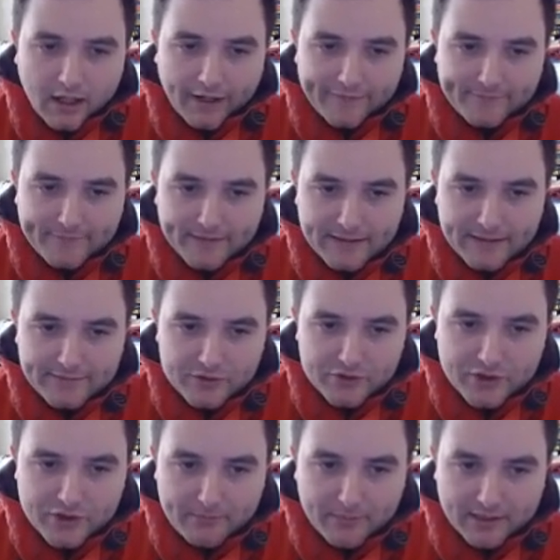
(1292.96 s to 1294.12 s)
I believe it's
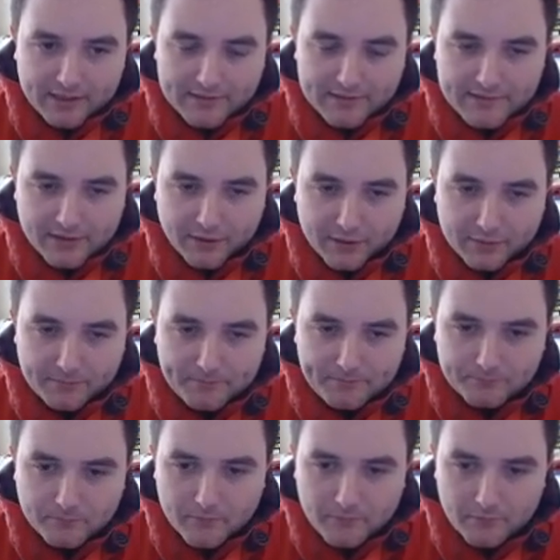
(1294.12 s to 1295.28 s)
checkmate in two,
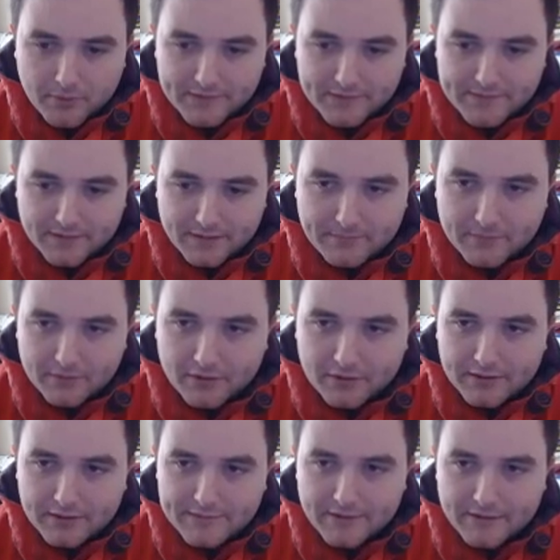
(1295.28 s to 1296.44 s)
but I'm not
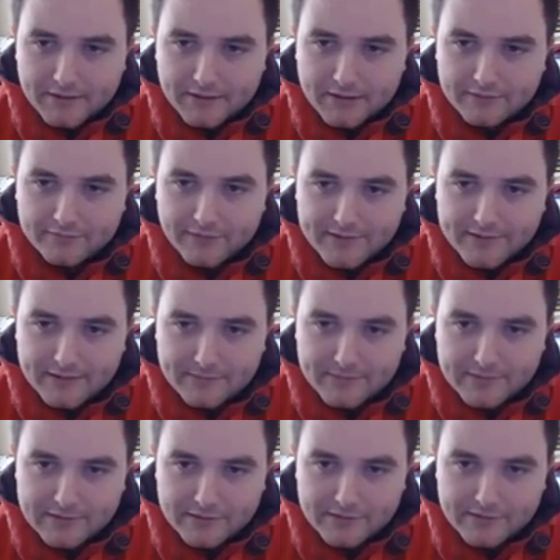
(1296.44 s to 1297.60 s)
entirely convinced. Let
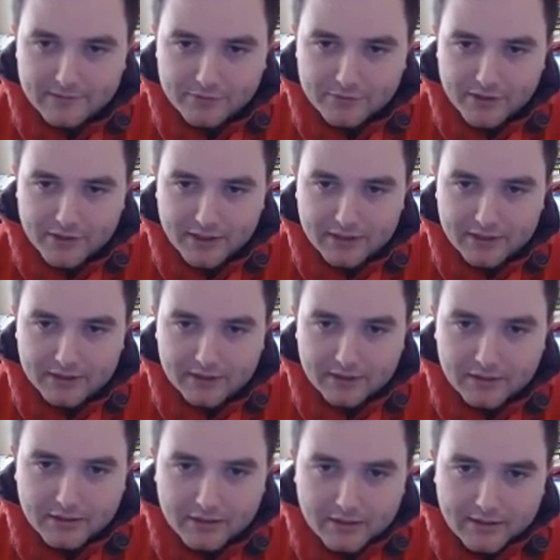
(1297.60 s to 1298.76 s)
me just double check.
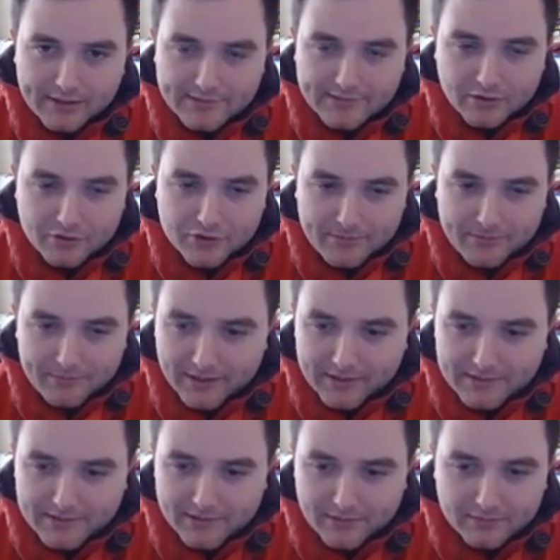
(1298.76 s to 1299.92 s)
It's not checkmate
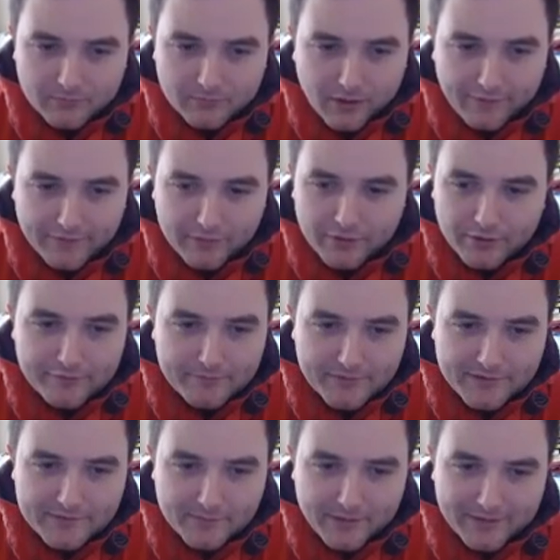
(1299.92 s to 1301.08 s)
in two. I think one of them
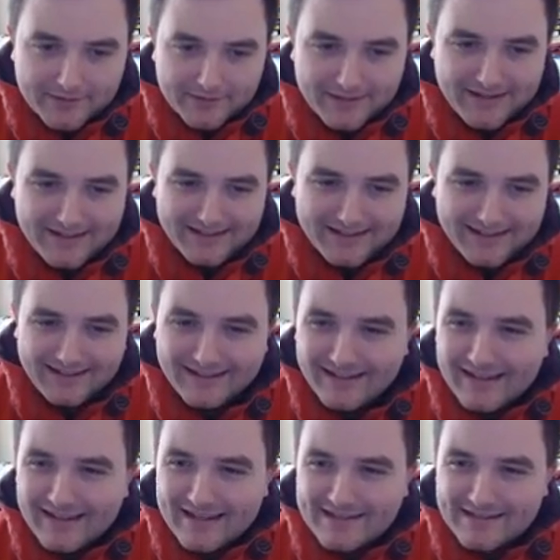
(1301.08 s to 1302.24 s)
does win.
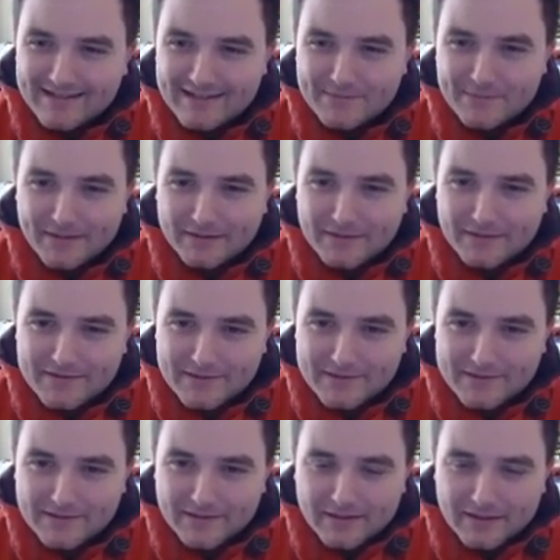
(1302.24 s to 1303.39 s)
Is it this one that
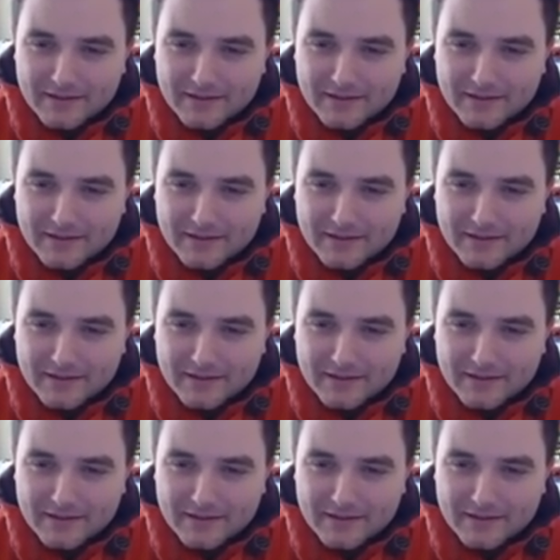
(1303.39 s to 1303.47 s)
loses?